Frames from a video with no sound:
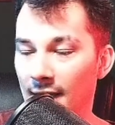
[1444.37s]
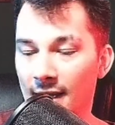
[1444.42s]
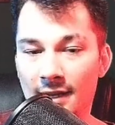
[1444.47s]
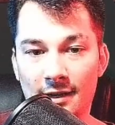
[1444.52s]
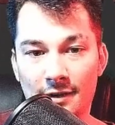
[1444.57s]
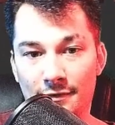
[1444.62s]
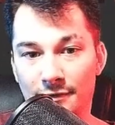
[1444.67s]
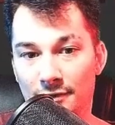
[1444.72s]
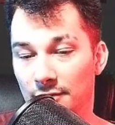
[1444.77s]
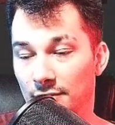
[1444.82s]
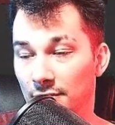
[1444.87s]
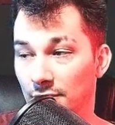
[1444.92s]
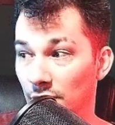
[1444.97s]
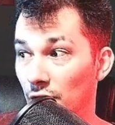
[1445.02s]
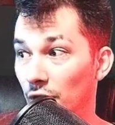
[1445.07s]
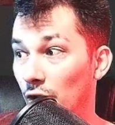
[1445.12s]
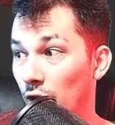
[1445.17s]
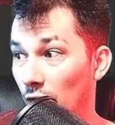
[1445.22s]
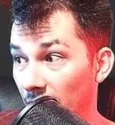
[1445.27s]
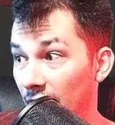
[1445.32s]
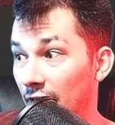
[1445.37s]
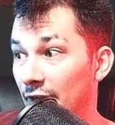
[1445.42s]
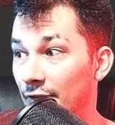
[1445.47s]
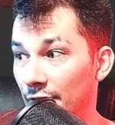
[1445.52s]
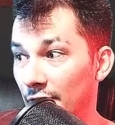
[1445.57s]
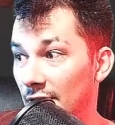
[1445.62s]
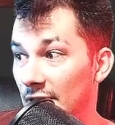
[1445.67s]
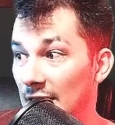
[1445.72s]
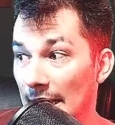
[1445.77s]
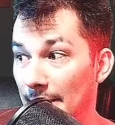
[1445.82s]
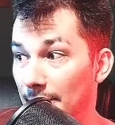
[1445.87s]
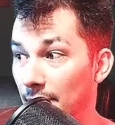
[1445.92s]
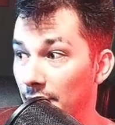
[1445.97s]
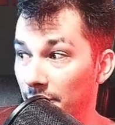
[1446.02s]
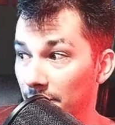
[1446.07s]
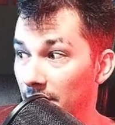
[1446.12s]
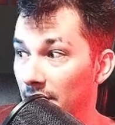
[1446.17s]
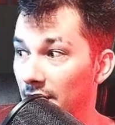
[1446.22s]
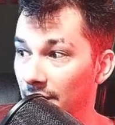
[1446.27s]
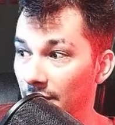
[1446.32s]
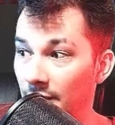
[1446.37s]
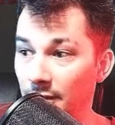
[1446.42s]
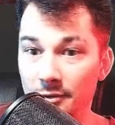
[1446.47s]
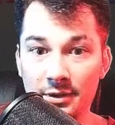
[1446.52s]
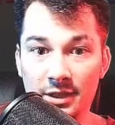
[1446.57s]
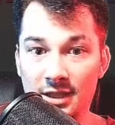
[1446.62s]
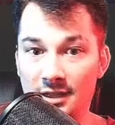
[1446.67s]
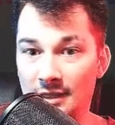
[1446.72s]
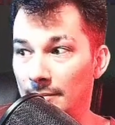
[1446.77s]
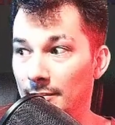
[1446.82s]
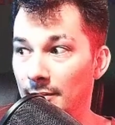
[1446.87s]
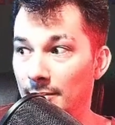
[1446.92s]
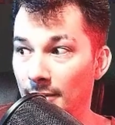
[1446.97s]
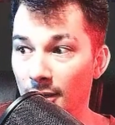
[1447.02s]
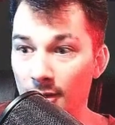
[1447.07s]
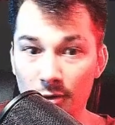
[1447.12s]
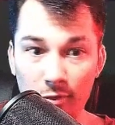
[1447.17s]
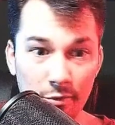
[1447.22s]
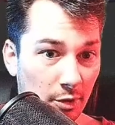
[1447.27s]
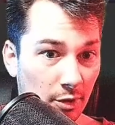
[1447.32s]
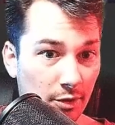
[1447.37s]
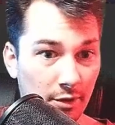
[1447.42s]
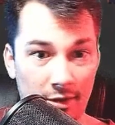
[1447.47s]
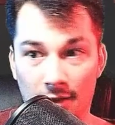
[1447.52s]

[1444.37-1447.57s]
And if you're looking for a Diablo 3 clone that's MMO, well,